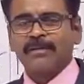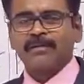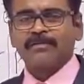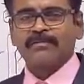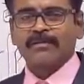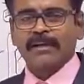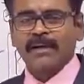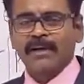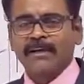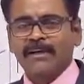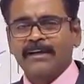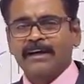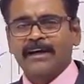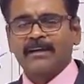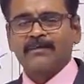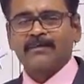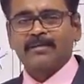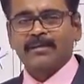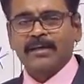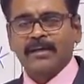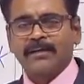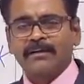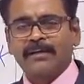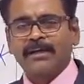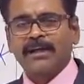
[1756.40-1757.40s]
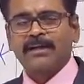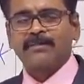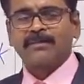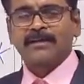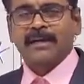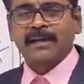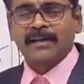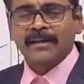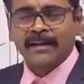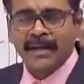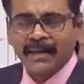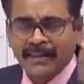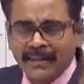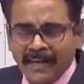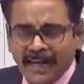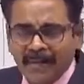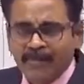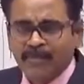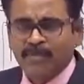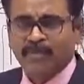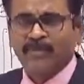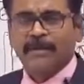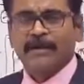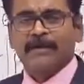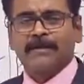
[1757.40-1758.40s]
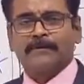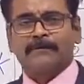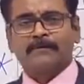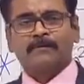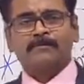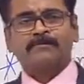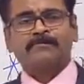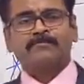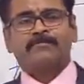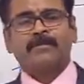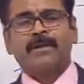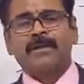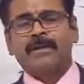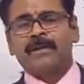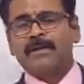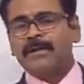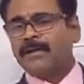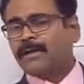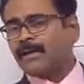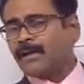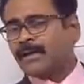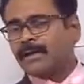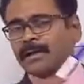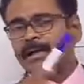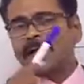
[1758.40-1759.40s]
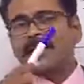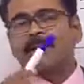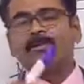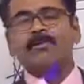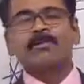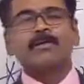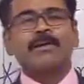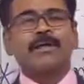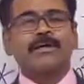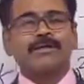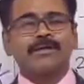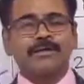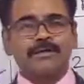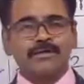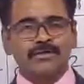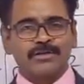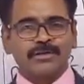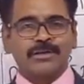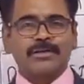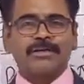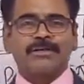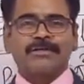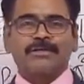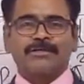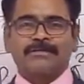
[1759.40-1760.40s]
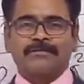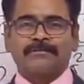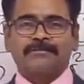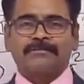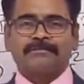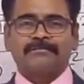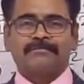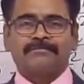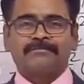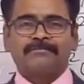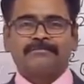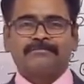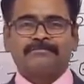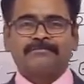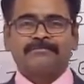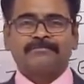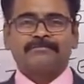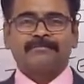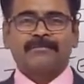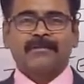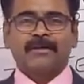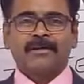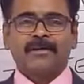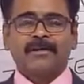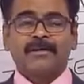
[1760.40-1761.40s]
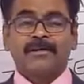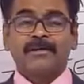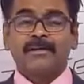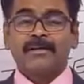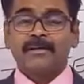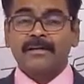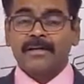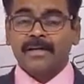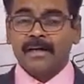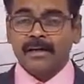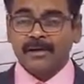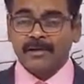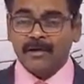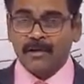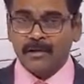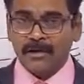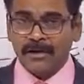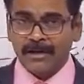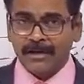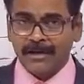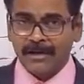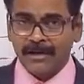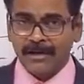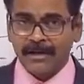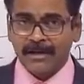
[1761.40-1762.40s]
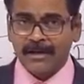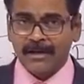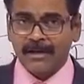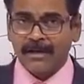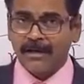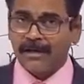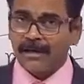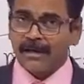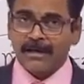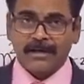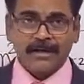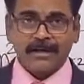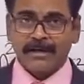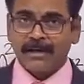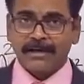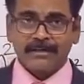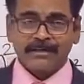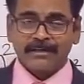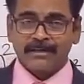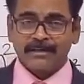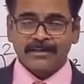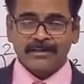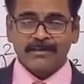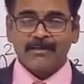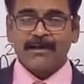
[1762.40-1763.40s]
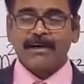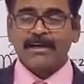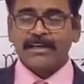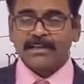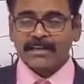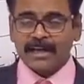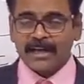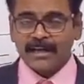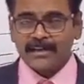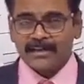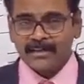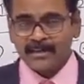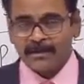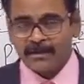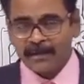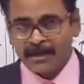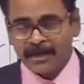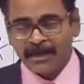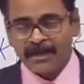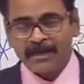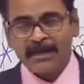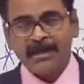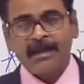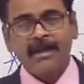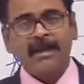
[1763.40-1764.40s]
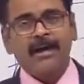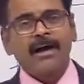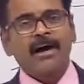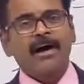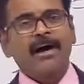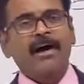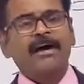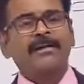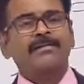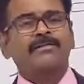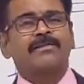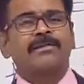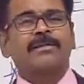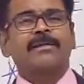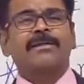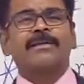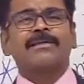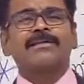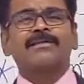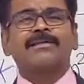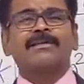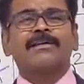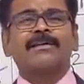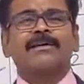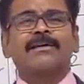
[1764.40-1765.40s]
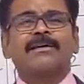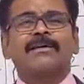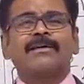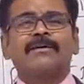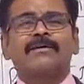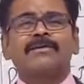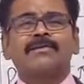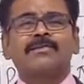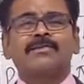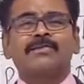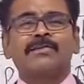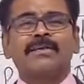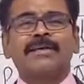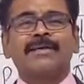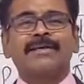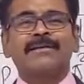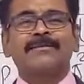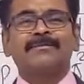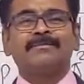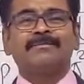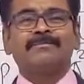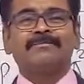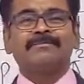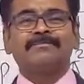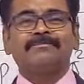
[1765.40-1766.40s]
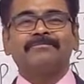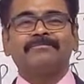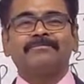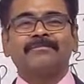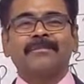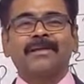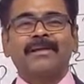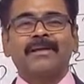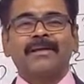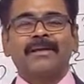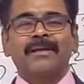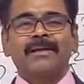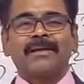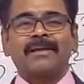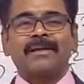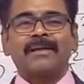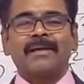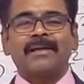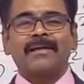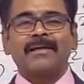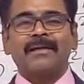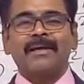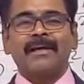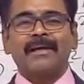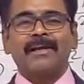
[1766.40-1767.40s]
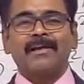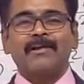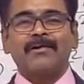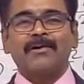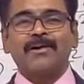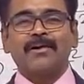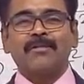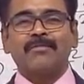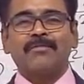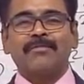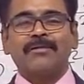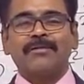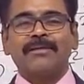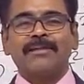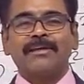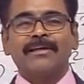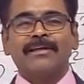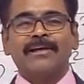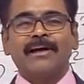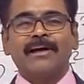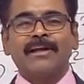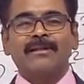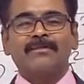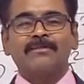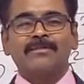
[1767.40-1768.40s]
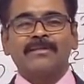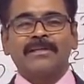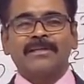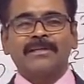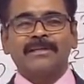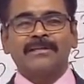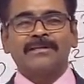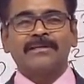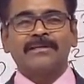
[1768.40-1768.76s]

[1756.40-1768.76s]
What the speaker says: 5 times, 10 times, 100 times, man. Critical load doesn't change. Critical load doesn't change. What is the answer, man? Answer is same. Critical load of both the columns is